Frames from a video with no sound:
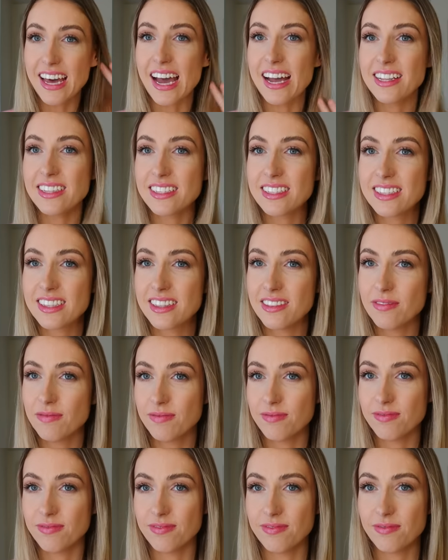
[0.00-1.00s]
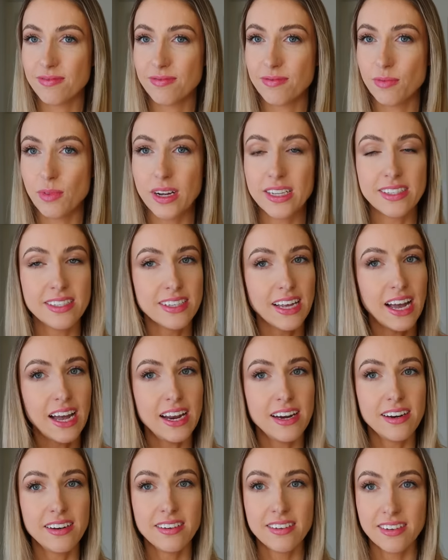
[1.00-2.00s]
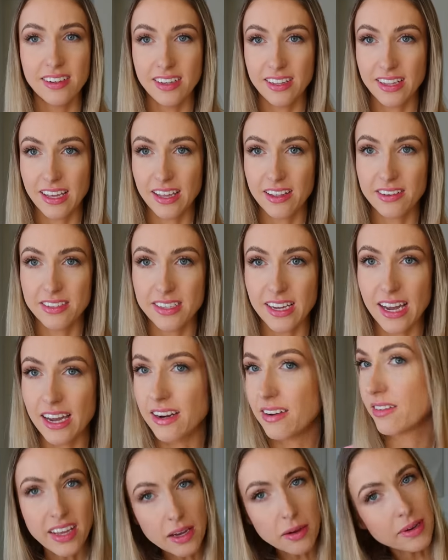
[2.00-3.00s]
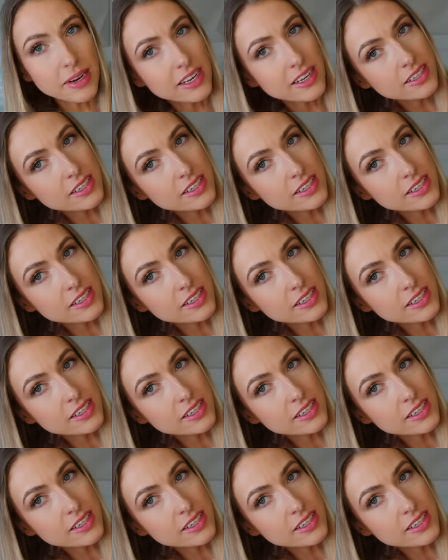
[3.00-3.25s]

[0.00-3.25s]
that's one side and the other side. I think it made